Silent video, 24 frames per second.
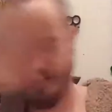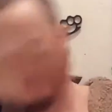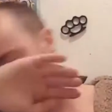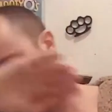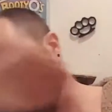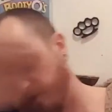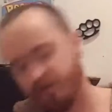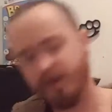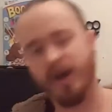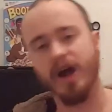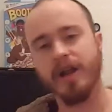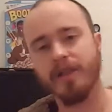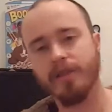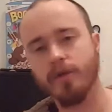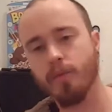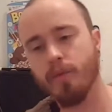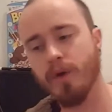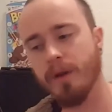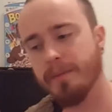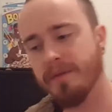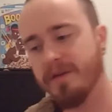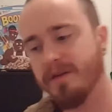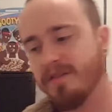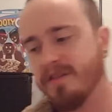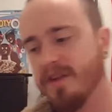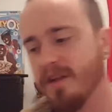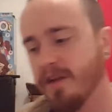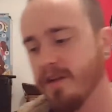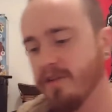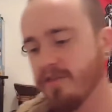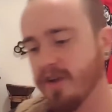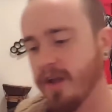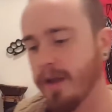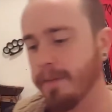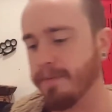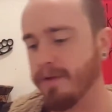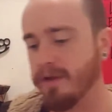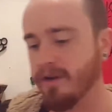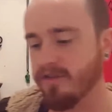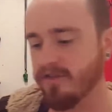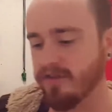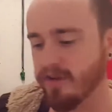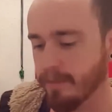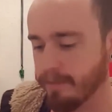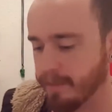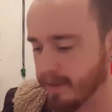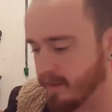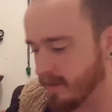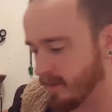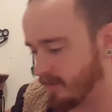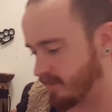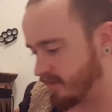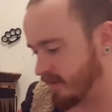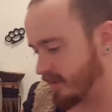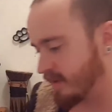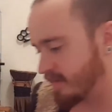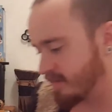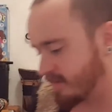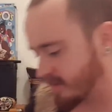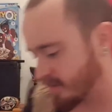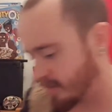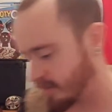gets a shot at the women's championship and that she gets